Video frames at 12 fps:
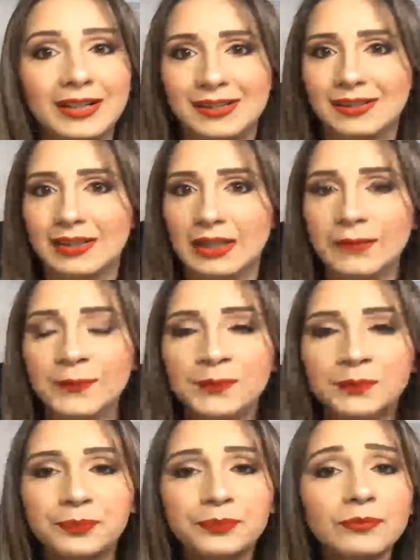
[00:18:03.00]
see,
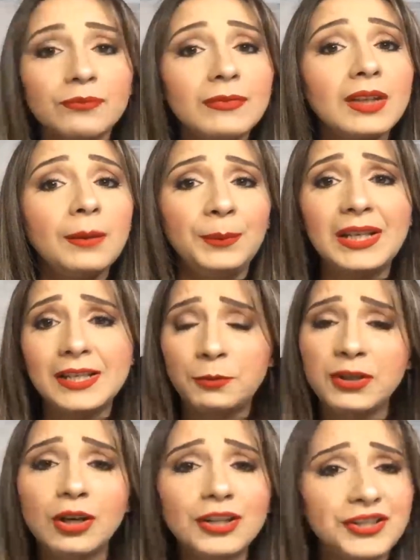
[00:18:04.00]
because we
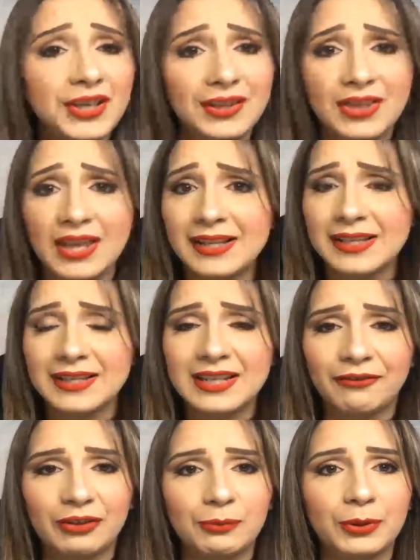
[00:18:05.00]
all see things in
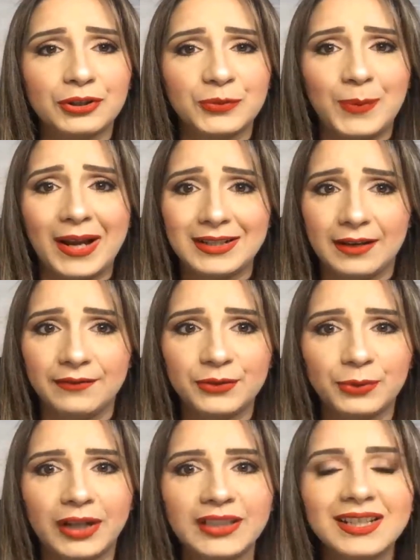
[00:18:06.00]
different perspectives,
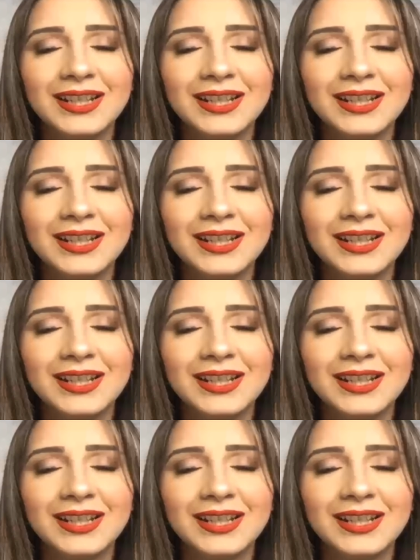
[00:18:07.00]
right?